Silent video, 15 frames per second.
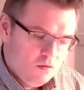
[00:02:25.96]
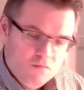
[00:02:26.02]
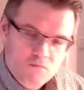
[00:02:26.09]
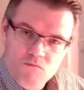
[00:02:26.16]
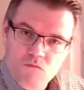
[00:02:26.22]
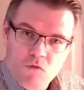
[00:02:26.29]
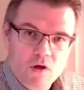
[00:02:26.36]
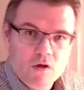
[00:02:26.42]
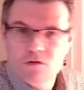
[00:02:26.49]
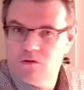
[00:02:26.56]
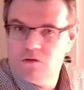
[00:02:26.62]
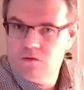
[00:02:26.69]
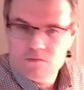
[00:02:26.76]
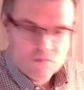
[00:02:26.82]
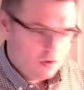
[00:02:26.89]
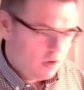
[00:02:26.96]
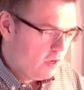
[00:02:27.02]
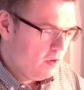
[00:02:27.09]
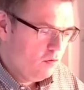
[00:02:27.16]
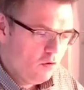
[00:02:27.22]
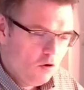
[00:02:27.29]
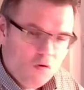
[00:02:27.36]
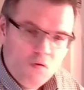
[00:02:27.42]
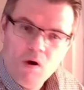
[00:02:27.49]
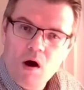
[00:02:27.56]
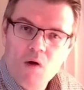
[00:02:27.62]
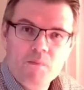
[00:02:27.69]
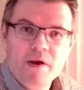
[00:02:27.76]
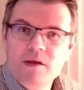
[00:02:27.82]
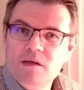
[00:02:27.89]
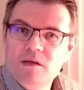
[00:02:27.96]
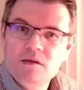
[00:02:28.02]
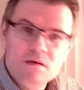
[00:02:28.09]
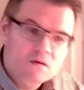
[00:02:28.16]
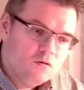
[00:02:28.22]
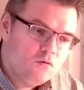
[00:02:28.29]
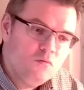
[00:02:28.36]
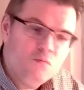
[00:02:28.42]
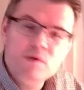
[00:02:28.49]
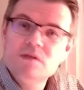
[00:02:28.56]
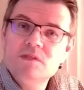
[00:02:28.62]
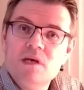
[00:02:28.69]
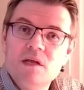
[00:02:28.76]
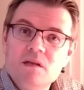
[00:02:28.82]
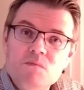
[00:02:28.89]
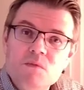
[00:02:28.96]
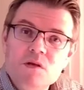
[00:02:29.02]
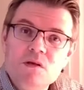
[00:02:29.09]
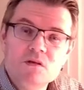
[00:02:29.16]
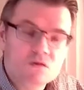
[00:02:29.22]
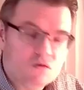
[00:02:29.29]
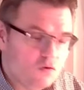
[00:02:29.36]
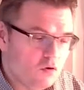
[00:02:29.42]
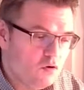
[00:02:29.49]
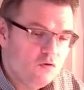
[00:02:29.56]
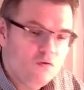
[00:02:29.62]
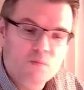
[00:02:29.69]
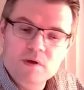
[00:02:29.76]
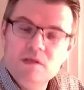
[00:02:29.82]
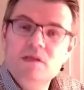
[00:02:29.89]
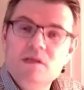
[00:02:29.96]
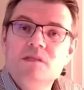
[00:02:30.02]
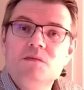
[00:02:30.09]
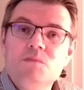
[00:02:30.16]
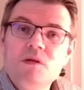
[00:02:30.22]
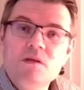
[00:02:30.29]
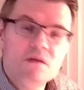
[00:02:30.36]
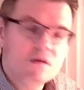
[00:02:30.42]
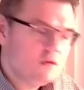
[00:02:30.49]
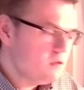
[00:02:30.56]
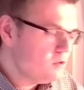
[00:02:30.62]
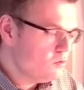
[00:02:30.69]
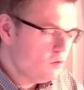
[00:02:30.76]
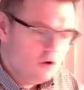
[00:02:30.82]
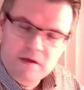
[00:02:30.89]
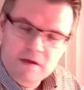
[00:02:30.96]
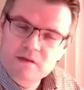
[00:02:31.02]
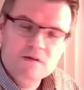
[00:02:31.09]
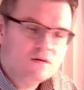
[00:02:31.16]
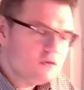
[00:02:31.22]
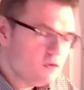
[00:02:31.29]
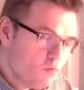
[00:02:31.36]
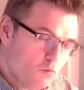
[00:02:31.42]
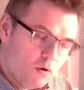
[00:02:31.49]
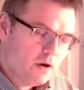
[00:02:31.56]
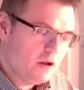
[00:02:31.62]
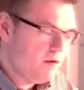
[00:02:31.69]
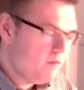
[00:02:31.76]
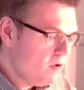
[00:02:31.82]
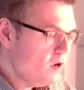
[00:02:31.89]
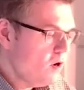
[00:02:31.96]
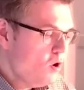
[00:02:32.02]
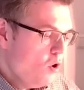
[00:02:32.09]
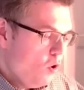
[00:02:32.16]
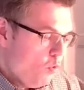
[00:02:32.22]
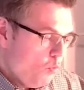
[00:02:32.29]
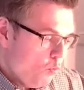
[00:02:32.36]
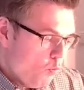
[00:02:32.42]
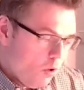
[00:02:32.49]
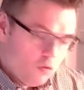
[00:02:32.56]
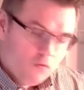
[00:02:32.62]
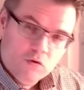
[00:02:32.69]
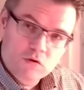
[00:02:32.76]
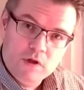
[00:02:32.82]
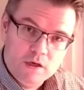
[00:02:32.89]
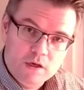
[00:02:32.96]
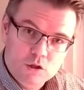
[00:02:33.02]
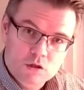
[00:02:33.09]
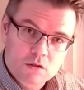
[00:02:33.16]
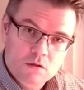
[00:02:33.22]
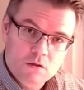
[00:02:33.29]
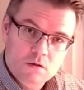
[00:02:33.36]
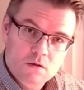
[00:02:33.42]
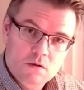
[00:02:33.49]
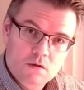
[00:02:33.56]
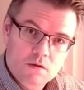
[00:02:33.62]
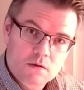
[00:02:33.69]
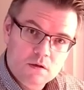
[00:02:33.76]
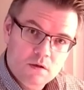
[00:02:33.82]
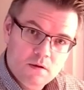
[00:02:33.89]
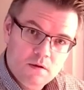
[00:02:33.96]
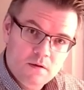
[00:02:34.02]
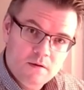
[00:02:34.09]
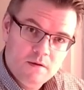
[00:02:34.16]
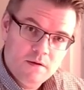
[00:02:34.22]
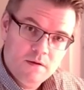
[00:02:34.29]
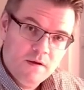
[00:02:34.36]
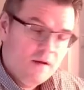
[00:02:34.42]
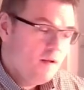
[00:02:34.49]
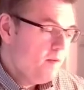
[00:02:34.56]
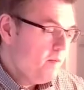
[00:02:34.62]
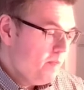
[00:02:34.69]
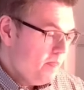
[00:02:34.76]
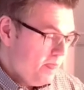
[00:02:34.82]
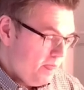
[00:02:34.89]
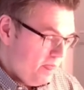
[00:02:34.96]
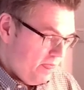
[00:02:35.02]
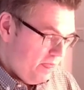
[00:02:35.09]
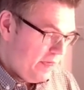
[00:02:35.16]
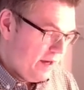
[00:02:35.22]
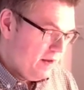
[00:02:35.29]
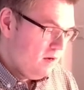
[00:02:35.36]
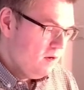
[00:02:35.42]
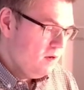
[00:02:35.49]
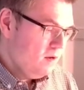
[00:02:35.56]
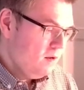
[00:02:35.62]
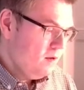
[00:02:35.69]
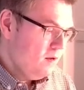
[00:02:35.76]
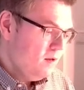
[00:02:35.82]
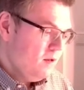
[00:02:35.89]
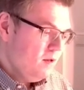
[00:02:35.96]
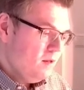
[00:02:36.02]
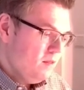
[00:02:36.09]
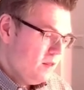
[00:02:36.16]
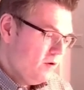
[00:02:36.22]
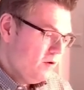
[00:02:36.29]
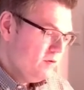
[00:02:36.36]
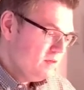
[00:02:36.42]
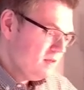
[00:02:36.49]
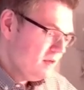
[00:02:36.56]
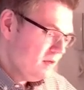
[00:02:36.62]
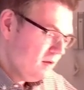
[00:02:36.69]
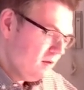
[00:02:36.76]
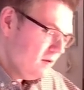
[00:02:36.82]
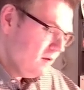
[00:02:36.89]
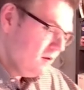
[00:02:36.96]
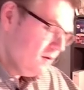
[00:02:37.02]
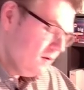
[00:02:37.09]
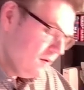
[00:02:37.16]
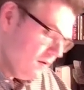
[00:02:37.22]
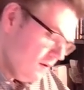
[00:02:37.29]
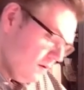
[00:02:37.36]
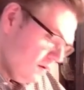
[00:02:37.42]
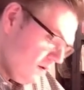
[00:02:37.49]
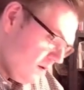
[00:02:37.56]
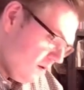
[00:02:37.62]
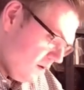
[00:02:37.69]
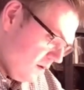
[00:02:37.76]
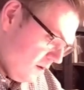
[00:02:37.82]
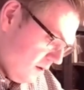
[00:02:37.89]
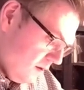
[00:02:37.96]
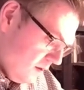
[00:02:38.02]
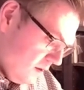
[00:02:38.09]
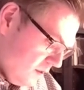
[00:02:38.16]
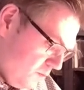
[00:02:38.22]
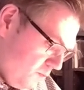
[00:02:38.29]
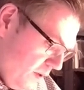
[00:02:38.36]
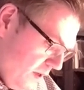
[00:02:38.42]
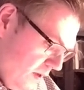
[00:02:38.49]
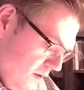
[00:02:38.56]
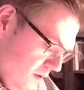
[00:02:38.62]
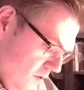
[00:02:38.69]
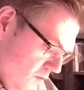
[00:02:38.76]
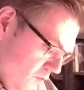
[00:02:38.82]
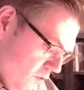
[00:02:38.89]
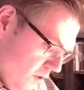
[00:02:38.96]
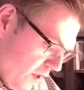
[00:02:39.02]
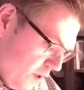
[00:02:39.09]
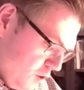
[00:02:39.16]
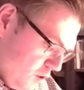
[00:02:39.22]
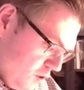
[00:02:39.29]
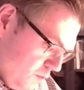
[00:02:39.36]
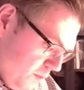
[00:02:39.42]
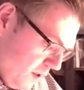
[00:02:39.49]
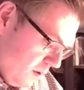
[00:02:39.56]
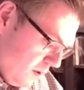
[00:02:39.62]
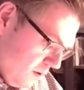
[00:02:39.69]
Takes, I don't know how many cubic centimeters or cubic decimeters or liters or whatever, one rotation. Okay? Then there is the speed, rotation speed.